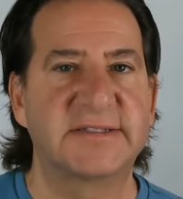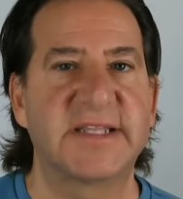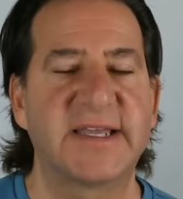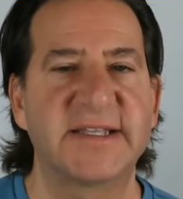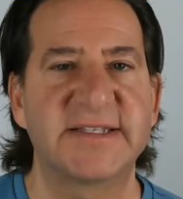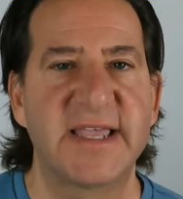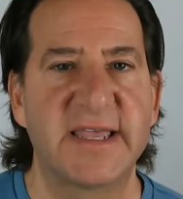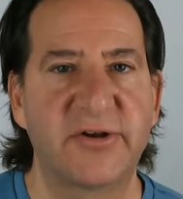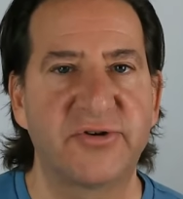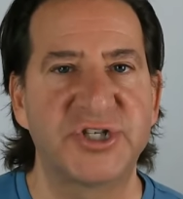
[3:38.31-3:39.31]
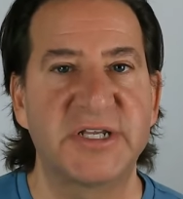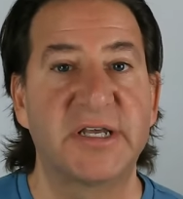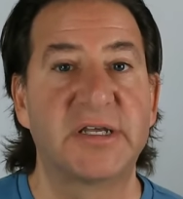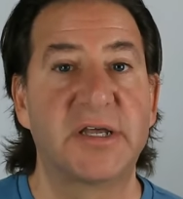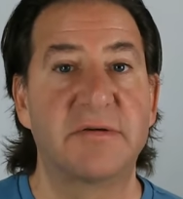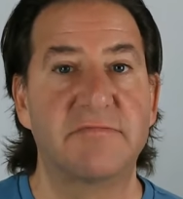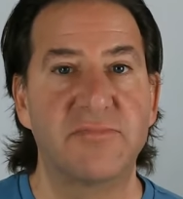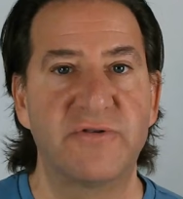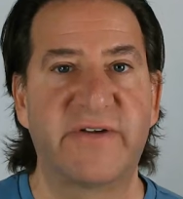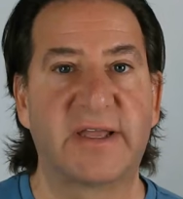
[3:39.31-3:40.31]
That gets energy
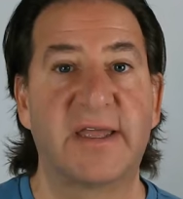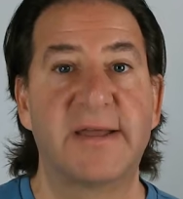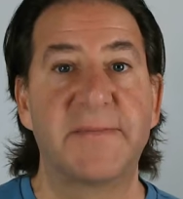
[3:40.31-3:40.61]
moving,